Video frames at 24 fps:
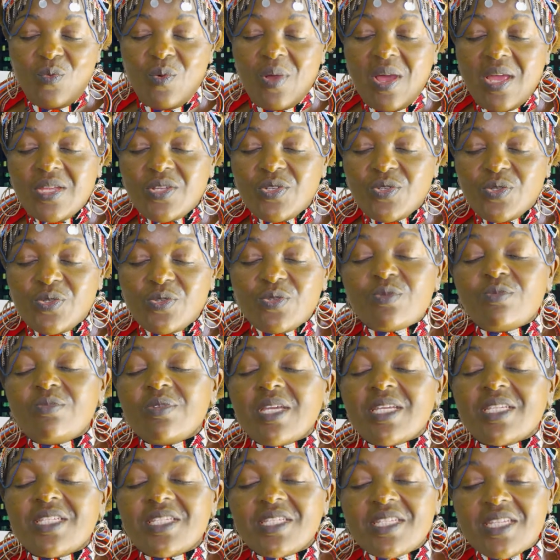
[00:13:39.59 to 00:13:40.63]
Why should you be
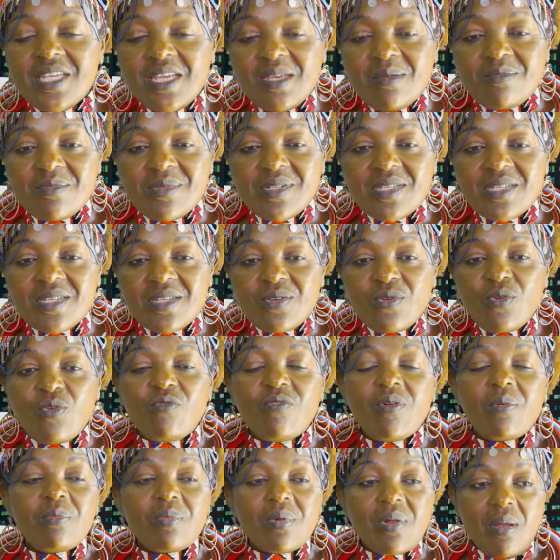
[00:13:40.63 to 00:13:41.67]
ashamed
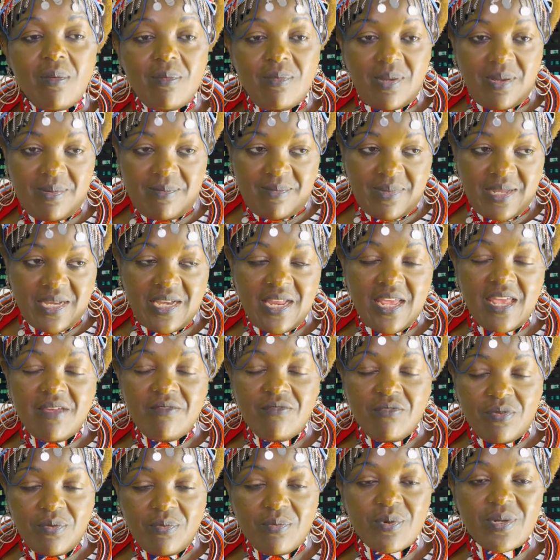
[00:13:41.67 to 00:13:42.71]
of a problem? And
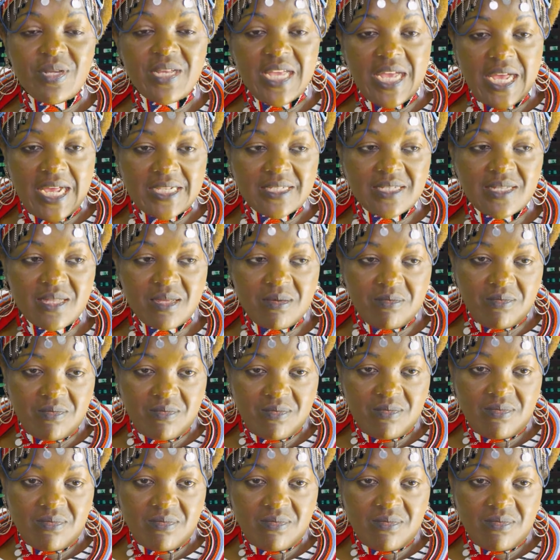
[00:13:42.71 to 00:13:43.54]
everybody has them.